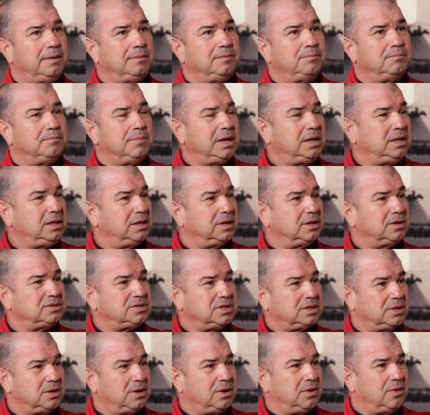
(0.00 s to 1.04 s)
many years
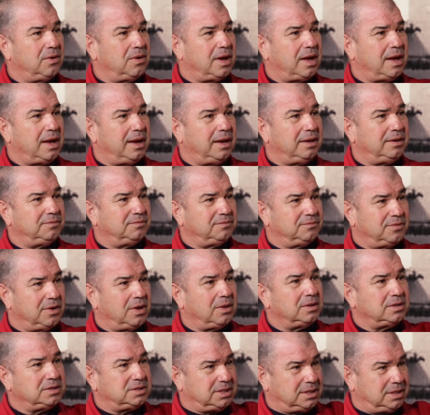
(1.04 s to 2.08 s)
ago, I
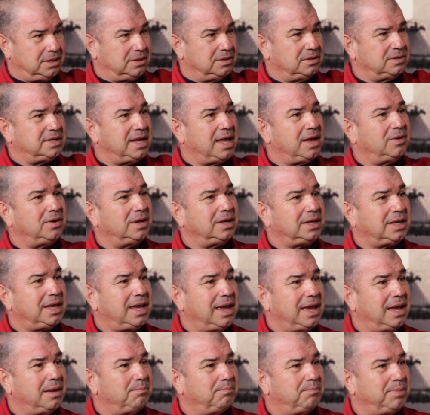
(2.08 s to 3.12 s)
volunteered down at
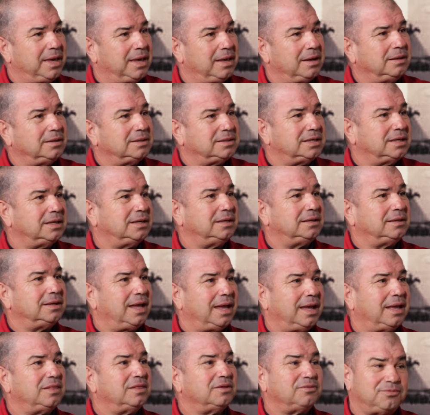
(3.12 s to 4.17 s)
Camp Pendleton,
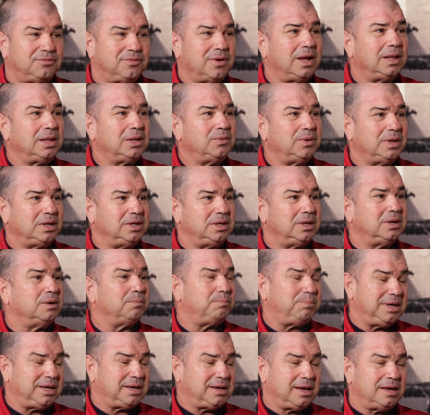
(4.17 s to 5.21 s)
and the following year,
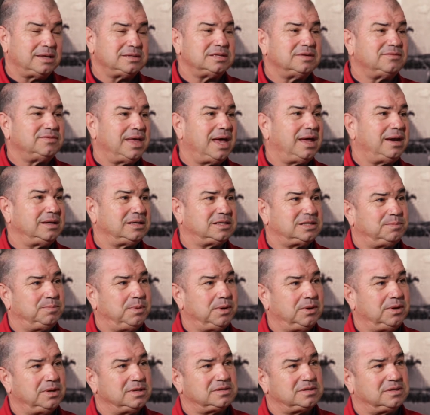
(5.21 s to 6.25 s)
because of that
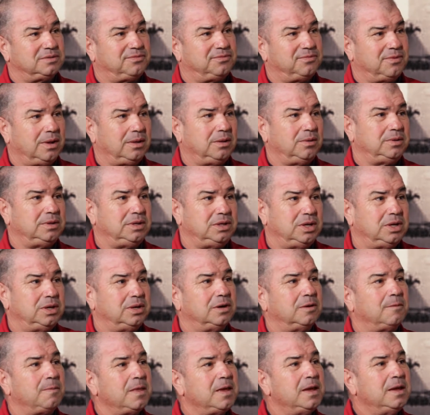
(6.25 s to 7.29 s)
experience, the
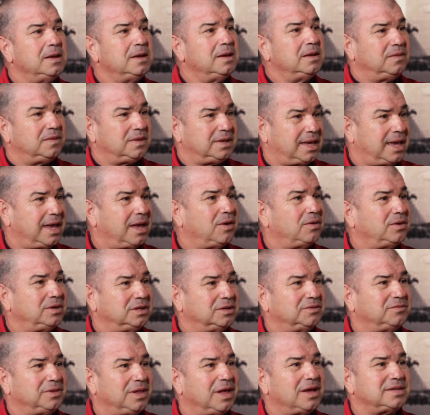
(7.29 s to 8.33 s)
County
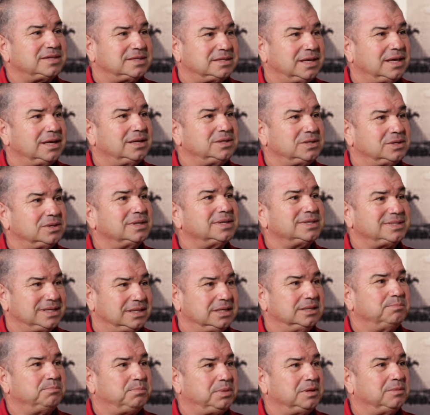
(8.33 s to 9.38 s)
of Los
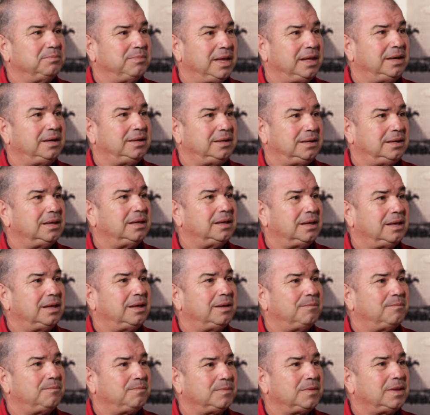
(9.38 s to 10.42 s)
Angeles implemented
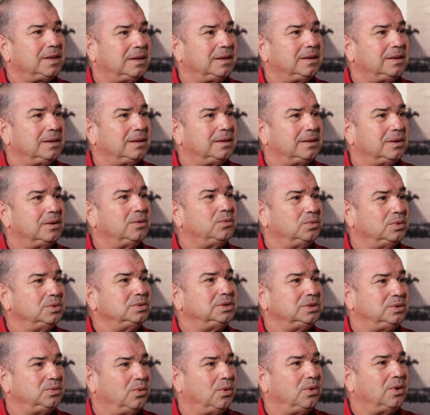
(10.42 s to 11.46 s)
a
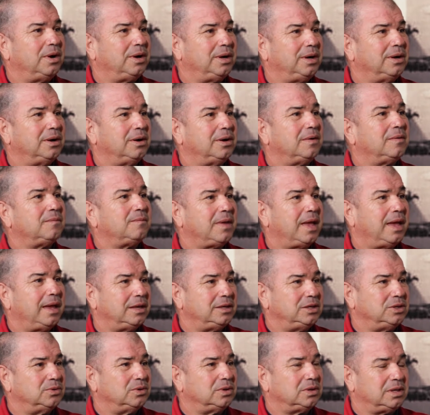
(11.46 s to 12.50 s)
Wounded Warrior
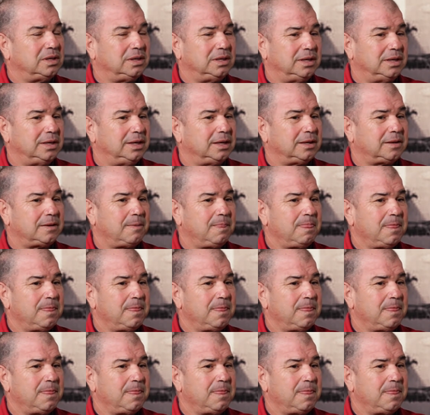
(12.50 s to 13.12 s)
annual clinic.